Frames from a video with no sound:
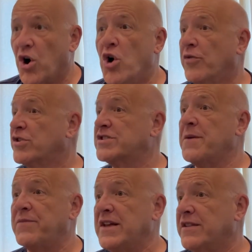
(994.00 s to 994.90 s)
Over
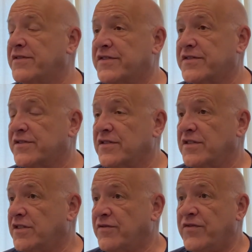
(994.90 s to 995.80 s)
something
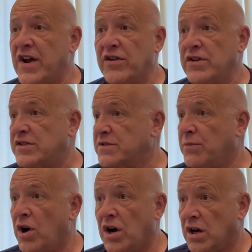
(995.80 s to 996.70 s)
very
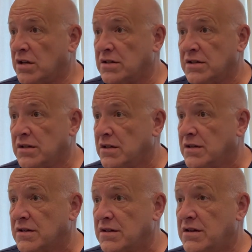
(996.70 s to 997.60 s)
small,
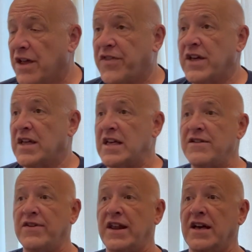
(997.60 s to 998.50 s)
nothing
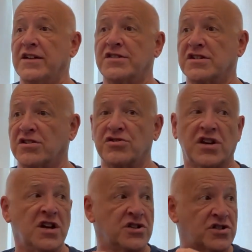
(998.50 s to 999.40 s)
even, it's just there's
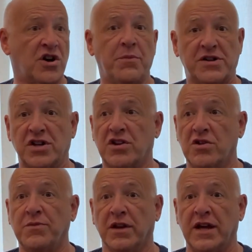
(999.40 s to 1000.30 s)
so much
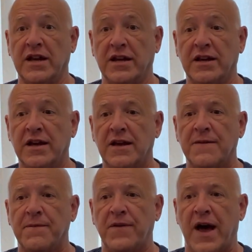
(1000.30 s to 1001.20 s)
accumulated
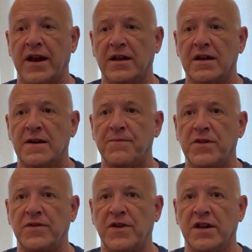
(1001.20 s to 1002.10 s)
that
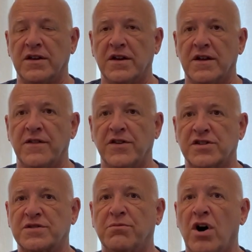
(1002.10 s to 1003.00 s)
the
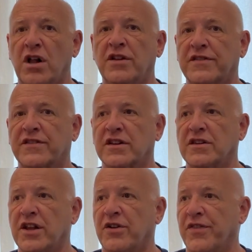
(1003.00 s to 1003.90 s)
smallest
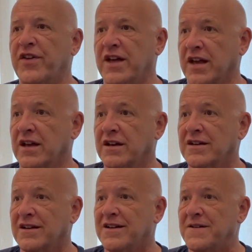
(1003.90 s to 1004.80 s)
little thing,
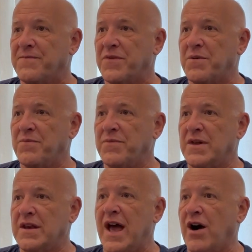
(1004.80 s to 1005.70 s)

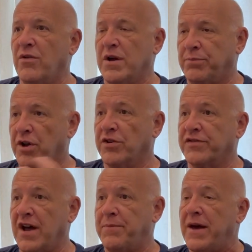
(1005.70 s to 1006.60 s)
now it
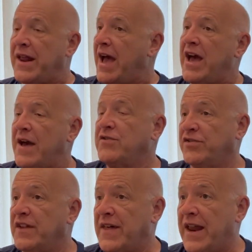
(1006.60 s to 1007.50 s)
blows up. And have you
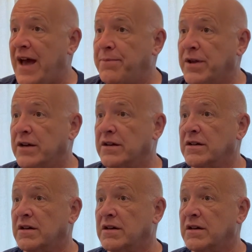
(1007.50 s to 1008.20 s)
seen that happen